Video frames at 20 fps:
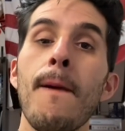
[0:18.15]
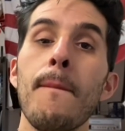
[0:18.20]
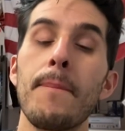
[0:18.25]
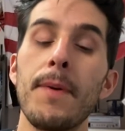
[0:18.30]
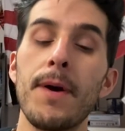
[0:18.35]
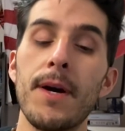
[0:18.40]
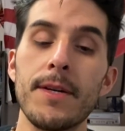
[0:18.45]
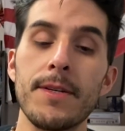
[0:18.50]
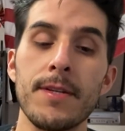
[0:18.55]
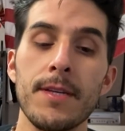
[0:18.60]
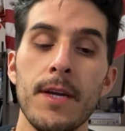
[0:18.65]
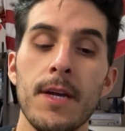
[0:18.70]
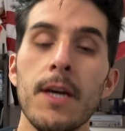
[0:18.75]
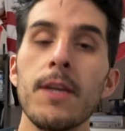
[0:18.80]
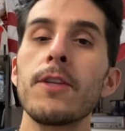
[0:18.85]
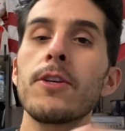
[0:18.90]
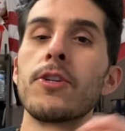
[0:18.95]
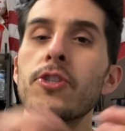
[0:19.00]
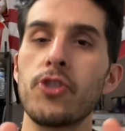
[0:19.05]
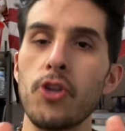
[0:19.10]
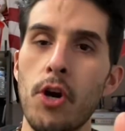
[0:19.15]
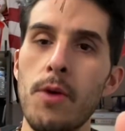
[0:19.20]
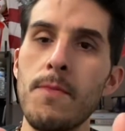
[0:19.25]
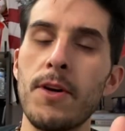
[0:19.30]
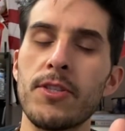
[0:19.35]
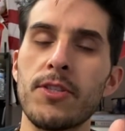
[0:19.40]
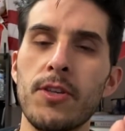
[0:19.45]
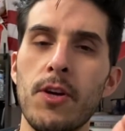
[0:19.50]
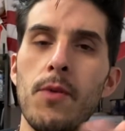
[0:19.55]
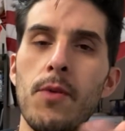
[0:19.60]
But the show
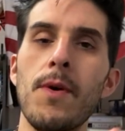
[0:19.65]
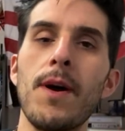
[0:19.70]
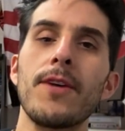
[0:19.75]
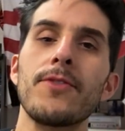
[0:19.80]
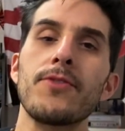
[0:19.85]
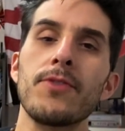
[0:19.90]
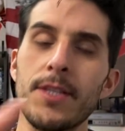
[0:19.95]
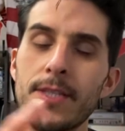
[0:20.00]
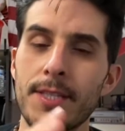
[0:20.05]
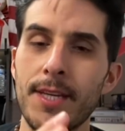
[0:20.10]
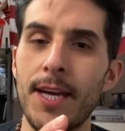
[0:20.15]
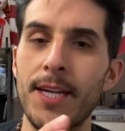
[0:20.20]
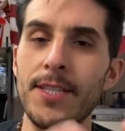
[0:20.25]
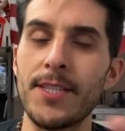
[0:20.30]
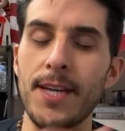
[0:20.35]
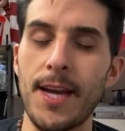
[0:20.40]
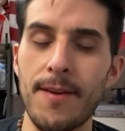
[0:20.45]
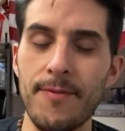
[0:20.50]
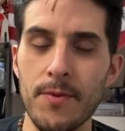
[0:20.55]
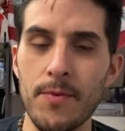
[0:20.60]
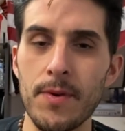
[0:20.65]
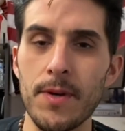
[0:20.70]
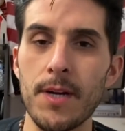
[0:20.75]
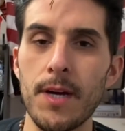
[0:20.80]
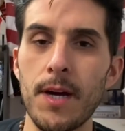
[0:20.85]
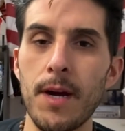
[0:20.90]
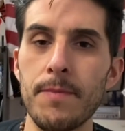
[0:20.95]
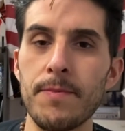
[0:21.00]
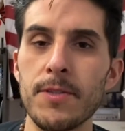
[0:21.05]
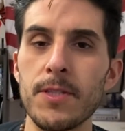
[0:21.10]
must go on, so let's catch everyone
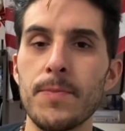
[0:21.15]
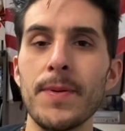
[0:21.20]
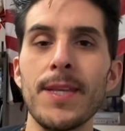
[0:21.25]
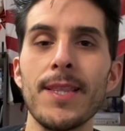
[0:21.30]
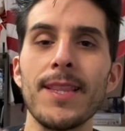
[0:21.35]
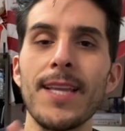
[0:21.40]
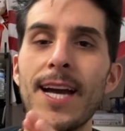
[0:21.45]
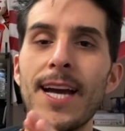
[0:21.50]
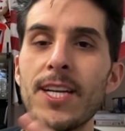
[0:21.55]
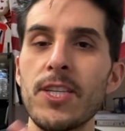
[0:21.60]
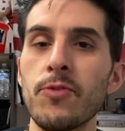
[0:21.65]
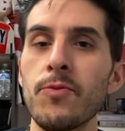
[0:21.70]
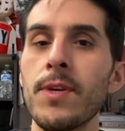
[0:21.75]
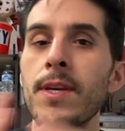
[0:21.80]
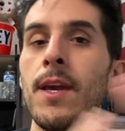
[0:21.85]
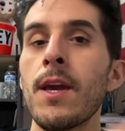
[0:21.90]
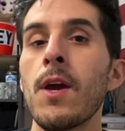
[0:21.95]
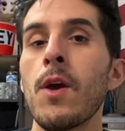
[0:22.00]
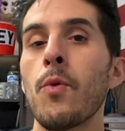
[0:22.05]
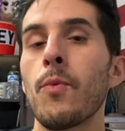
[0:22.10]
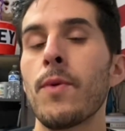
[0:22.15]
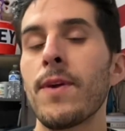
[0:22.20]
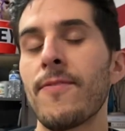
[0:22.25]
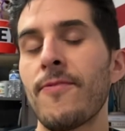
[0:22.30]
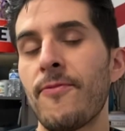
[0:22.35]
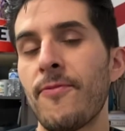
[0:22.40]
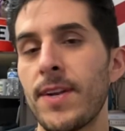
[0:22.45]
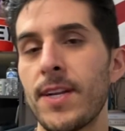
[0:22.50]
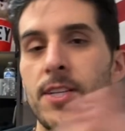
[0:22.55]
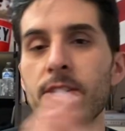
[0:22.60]
up to speed. Last week, we
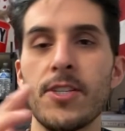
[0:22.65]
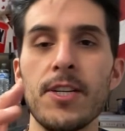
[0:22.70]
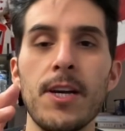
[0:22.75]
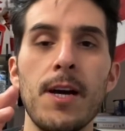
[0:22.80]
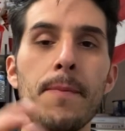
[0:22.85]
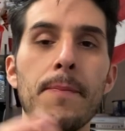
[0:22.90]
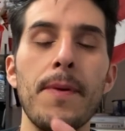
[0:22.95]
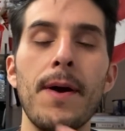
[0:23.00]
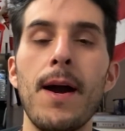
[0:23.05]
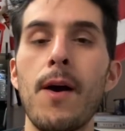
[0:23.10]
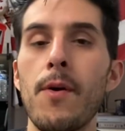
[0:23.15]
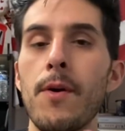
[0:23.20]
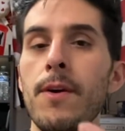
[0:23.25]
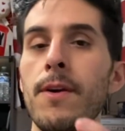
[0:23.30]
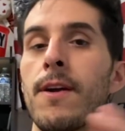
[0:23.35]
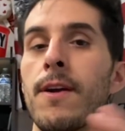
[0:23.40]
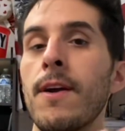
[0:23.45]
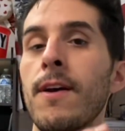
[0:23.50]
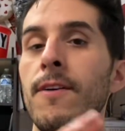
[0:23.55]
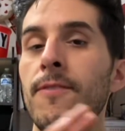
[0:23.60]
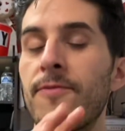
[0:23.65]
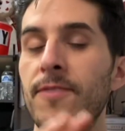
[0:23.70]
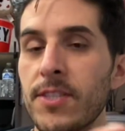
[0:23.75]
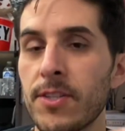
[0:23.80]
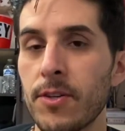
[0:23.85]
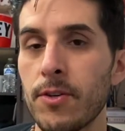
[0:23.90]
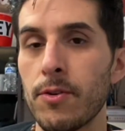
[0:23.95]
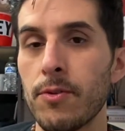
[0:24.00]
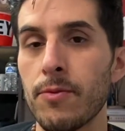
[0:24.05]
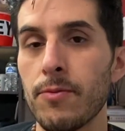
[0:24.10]
finished up our
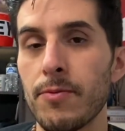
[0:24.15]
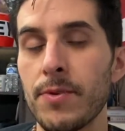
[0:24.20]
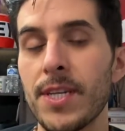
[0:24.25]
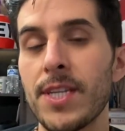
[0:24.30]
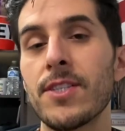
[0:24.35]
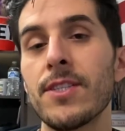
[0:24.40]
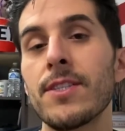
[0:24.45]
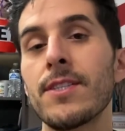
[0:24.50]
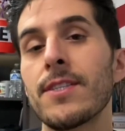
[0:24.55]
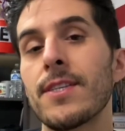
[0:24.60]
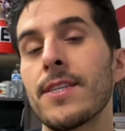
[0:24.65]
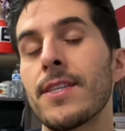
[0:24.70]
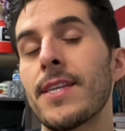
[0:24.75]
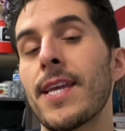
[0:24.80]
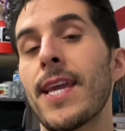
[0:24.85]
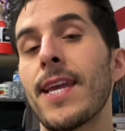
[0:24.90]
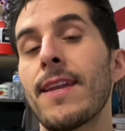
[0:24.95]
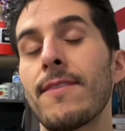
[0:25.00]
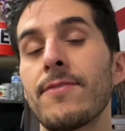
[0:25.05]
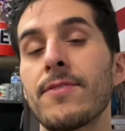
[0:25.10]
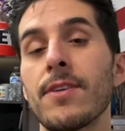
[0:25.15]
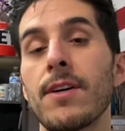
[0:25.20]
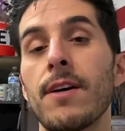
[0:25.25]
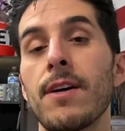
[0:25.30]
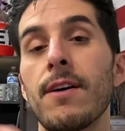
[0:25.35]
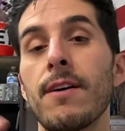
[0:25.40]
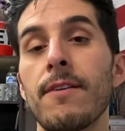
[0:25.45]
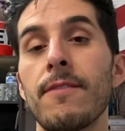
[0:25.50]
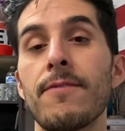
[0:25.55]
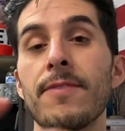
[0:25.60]
physical regions and natives
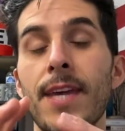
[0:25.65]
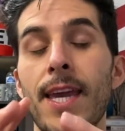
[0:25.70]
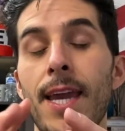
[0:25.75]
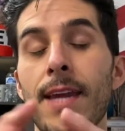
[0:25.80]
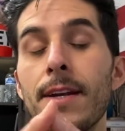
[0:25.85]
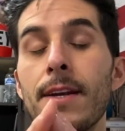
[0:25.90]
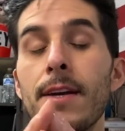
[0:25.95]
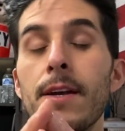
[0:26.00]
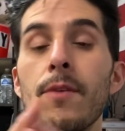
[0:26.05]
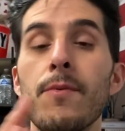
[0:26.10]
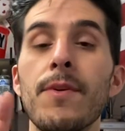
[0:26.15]
of Canada.